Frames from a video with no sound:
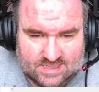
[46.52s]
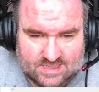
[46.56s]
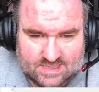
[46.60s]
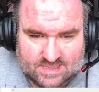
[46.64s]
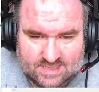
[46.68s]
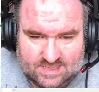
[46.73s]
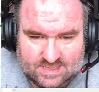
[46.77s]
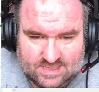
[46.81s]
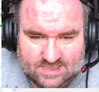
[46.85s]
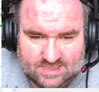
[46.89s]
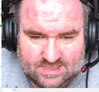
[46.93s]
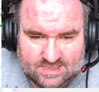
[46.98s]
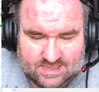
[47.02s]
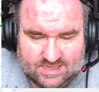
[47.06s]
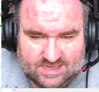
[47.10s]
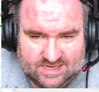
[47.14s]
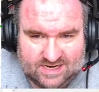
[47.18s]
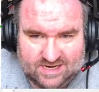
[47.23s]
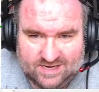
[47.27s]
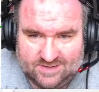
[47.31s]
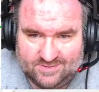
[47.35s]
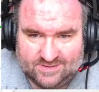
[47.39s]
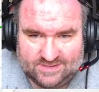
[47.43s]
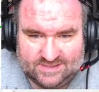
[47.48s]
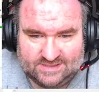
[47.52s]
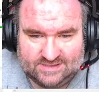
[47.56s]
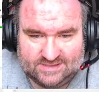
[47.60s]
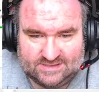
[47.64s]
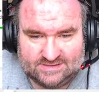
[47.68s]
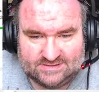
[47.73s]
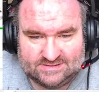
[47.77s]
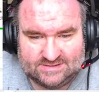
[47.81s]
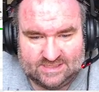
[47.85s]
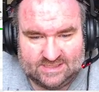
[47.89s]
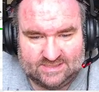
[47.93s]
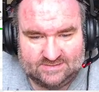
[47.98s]
I hate when it
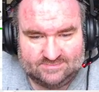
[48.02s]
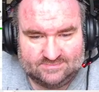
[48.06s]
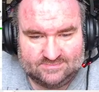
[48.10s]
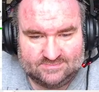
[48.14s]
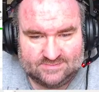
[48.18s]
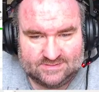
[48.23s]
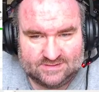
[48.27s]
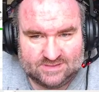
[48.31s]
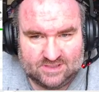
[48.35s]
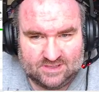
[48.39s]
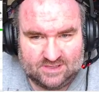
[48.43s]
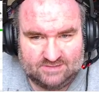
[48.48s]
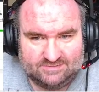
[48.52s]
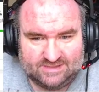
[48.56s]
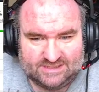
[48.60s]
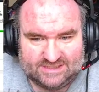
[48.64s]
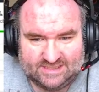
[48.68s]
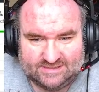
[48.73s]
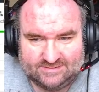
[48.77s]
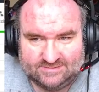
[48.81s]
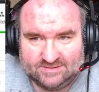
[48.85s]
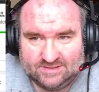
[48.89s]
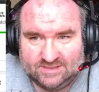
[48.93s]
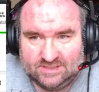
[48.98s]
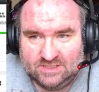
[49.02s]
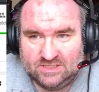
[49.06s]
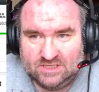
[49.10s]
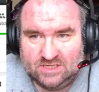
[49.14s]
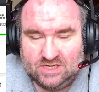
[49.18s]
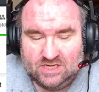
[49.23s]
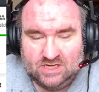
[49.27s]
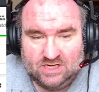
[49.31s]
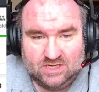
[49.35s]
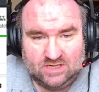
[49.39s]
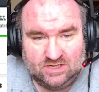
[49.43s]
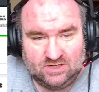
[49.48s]
does that. Sorry about that.
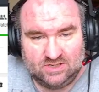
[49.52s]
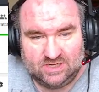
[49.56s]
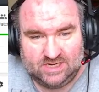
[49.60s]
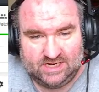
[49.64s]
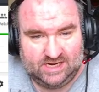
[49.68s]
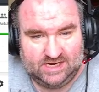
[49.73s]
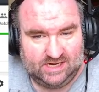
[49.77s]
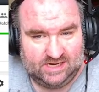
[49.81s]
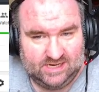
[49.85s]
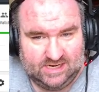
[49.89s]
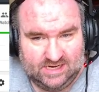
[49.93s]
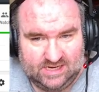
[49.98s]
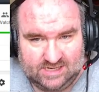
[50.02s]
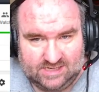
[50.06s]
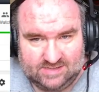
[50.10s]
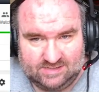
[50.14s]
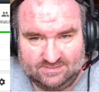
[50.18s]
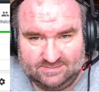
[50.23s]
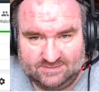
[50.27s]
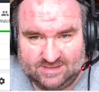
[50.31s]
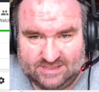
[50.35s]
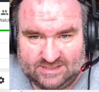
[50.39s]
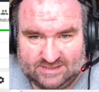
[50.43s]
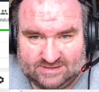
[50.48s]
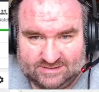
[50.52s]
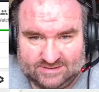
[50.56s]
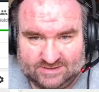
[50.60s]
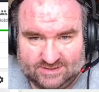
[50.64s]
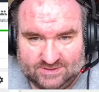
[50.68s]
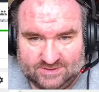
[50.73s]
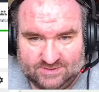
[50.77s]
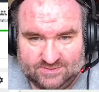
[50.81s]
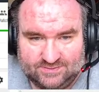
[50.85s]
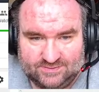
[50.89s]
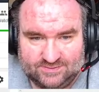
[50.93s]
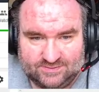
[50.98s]
Okay, hey everybody, it's the
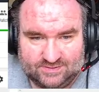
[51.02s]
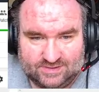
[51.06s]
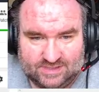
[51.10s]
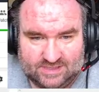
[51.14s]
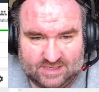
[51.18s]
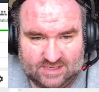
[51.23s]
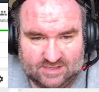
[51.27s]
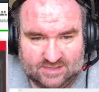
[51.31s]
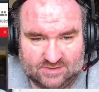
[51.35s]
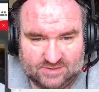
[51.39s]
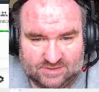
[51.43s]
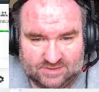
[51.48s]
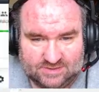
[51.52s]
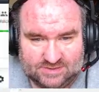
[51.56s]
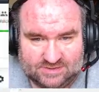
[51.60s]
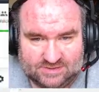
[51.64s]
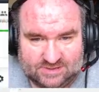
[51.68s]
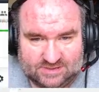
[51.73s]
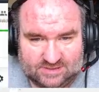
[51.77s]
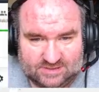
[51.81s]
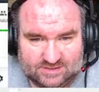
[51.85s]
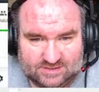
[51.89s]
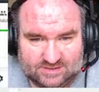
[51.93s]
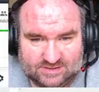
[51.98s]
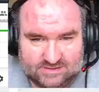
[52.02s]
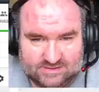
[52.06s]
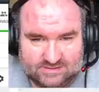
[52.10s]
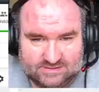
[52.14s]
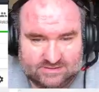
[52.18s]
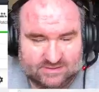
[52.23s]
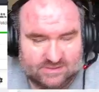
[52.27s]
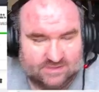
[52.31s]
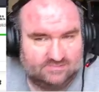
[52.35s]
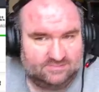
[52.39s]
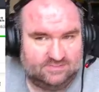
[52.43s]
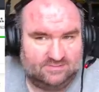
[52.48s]
Goof. Yeah, I know you're seeing this
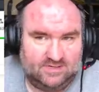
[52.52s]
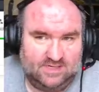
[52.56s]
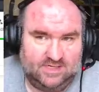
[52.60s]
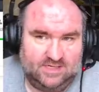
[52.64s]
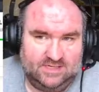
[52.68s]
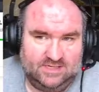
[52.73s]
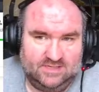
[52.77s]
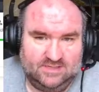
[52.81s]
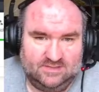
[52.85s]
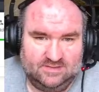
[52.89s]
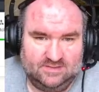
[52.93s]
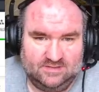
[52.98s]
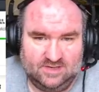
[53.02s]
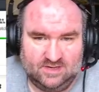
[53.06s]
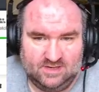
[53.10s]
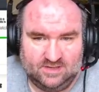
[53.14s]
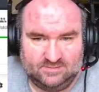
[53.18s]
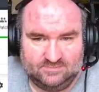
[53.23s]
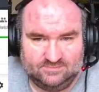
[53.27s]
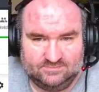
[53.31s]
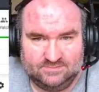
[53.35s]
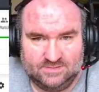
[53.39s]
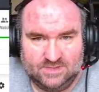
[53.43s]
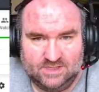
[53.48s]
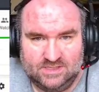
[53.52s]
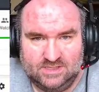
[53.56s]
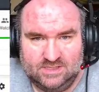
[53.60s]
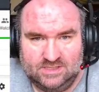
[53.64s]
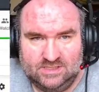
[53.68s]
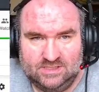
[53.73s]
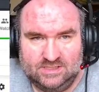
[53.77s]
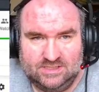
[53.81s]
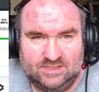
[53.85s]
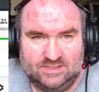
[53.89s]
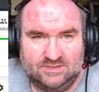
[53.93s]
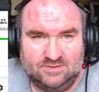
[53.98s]
stuff right here.
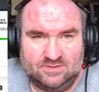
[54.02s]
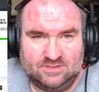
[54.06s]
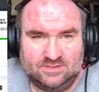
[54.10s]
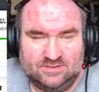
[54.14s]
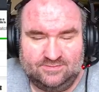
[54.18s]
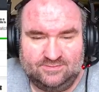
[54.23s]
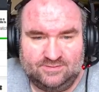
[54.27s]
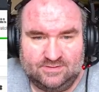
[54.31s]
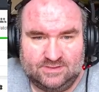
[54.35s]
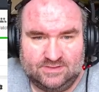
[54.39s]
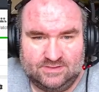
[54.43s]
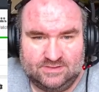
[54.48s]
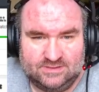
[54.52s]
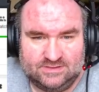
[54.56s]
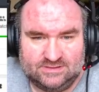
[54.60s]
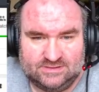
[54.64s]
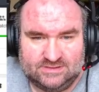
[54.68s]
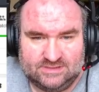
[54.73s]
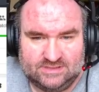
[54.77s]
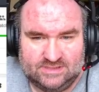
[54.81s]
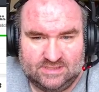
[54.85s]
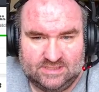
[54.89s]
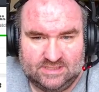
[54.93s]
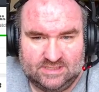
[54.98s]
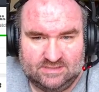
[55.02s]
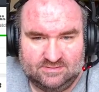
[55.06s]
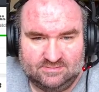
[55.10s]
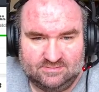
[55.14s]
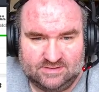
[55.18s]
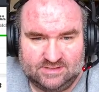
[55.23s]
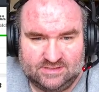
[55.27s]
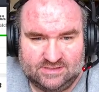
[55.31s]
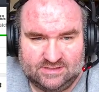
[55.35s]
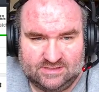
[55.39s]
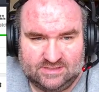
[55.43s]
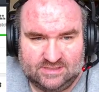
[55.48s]
In order for you to see
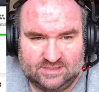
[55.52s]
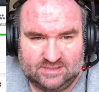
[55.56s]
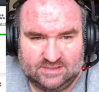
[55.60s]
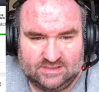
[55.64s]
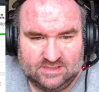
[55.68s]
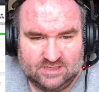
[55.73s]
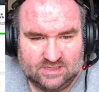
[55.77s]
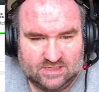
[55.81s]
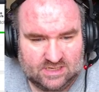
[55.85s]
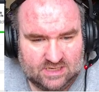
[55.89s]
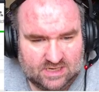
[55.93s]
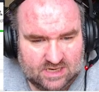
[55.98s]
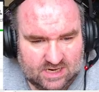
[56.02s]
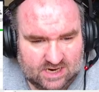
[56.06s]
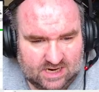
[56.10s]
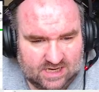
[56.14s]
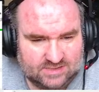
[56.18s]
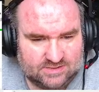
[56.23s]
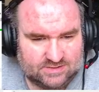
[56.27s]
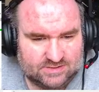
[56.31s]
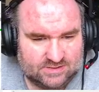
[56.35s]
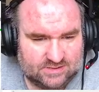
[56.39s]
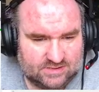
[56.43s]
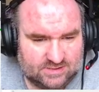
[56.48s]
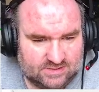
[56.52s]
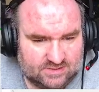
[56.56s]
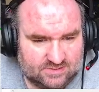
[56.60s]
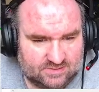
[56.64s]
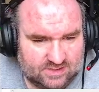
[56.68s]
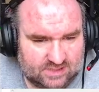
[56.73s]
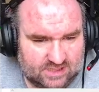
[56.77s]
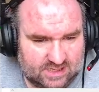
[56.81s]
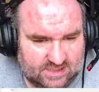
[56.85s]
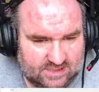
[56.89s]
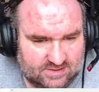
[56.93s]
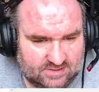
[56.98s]
everything, actually, you know
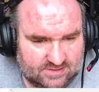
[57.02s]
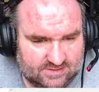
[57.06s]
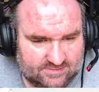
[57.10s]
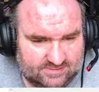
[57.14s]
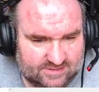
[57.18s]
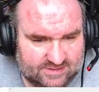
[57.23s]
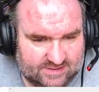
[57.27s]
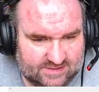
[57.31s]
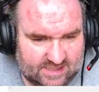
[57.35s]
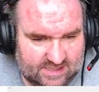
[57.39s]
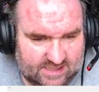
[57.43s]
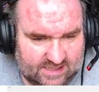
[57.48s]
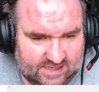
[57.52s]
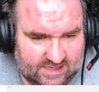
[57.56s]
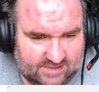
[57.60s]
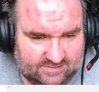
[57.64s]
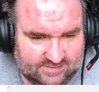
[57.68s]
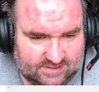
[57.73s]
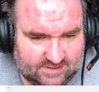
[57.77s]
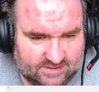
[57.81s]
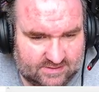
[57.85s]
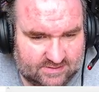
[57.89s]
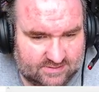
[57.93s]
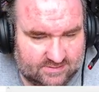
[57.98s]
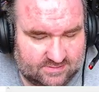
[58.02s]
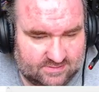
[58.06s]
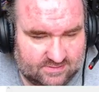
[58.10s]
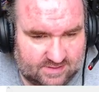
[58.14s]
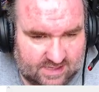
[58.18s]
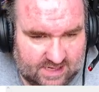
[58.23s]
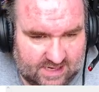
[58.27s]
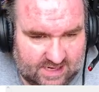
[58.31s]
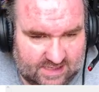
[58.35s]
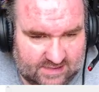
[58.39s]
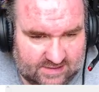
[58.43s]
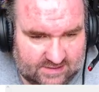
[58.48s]
what? I don't even think I have to do
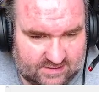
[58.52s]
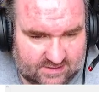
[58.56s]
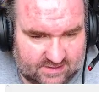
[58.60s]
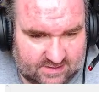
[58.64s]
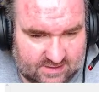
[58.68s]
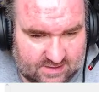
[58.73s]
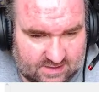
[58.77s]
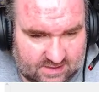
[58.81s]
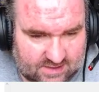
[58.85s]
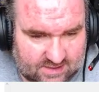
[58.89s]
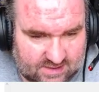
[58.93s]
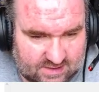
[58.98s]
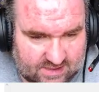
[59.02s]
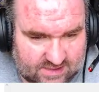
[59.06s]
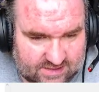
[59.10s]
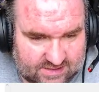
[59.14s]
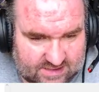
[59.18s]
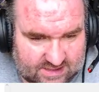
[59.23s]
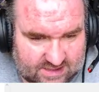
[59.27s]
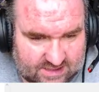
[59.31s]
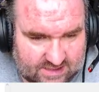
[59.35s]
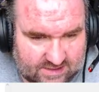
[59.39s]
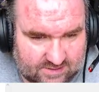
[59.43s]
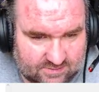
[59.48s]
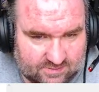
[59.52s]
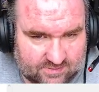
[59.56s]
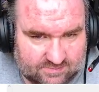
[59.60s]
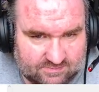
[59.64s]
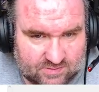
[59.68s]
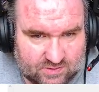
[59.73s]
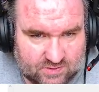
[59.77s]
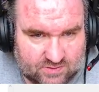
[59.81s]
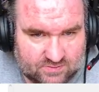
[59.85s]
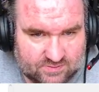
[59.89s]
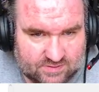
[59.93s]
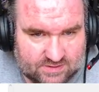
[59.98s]
that. I think I can
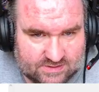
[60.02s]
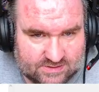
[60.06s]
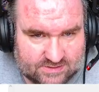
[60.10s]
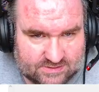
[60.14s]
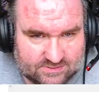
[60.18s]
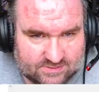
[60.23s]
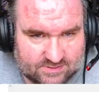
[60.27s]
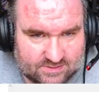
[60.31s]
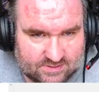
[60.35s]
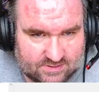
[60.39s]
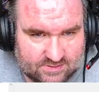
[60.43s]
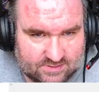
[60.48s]
remove this real